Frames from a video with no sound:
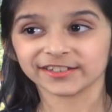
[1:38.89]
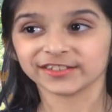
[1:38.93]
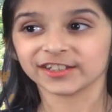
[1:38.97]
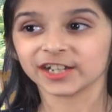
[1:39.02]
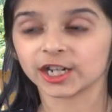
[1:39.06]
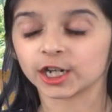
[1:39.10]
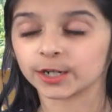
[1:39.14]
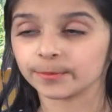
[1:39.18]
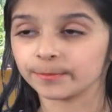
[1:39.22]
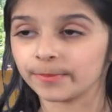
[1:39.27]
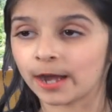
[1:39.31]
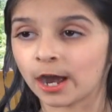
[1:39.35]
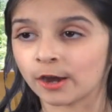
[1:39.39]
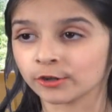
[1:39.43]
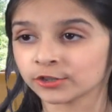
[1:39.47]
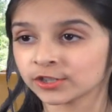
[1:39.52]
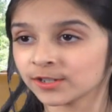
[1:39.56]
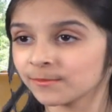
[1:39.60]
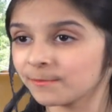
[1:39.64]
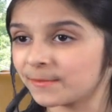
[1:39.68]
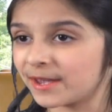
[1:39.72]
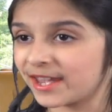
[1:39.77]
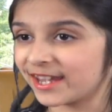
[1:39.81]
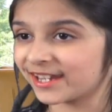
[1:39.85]
they're about
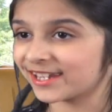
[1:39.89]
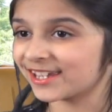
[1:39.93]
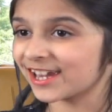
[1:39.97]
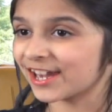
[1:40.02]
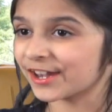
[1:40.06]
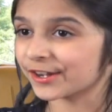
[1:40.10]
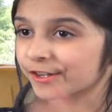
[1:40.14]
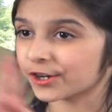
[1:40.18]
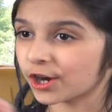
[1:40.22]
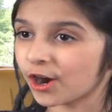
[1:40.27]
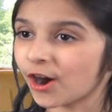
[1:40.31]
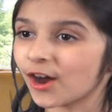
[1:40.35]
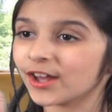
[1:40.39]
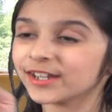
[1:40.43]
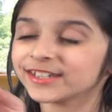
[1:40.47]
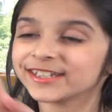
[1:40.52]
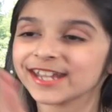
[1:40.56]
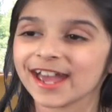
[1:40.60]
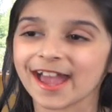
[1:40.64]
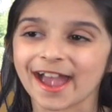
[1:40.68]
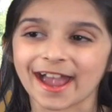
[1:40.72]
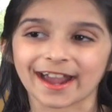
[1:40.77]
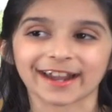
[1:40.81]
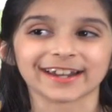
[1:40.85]
to make
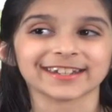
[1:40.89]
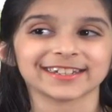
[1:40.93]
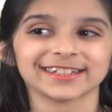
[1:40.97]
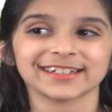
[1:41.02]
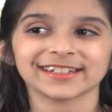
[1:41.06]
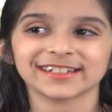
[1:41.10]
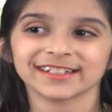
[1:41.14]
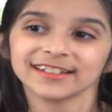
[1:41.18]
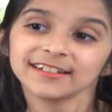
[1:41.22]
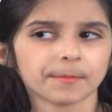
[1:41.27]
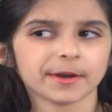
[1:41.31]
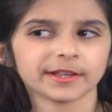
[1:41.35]
contact,